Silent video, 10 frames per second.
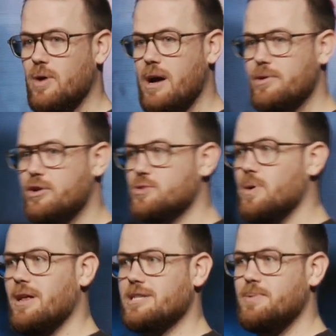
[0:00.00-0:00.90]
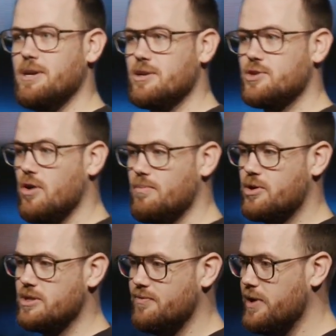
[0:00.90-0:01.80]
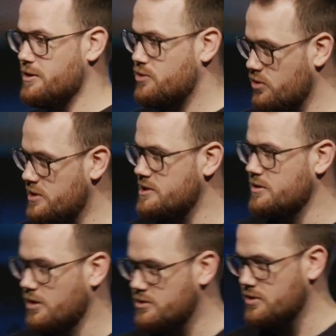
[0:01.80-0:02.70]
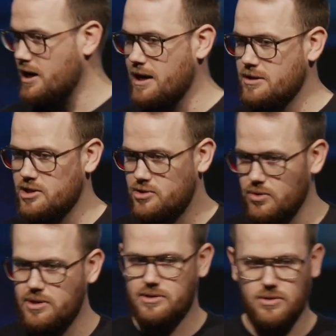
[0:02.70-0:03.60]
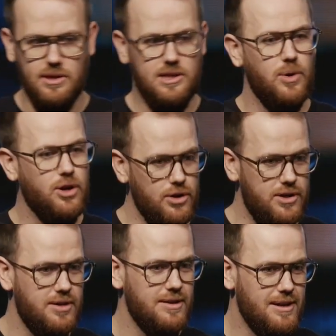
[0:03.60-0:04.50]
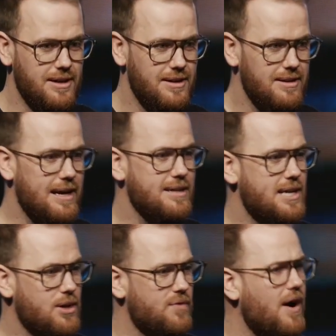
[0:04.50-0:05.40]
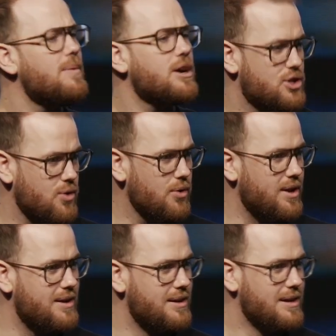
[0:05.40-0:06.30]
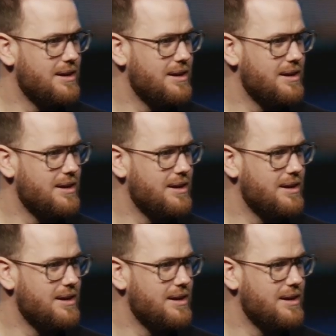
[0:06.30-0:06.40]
Why? Because we like to be in control. Because if we can do this and not do that and just do this, we're good. I can tick it off. I'm in control then.